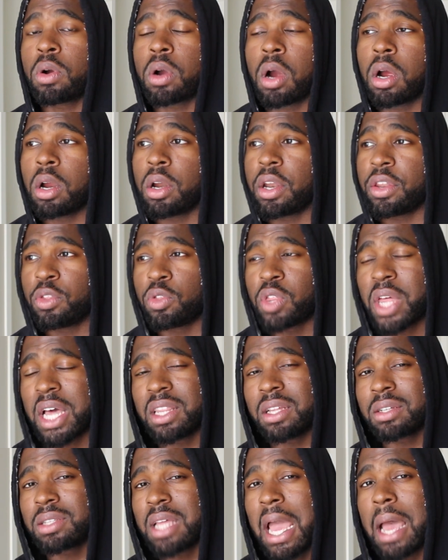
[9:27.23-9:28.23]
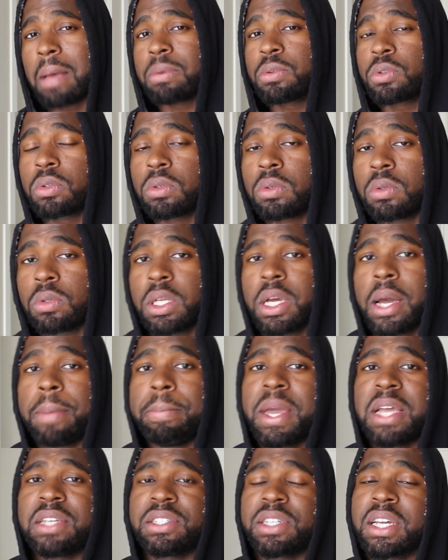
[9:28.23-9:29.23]
card that look absolutely
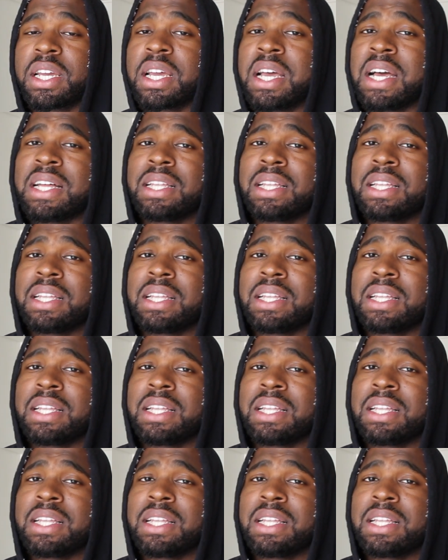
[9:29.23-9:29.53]
amazing.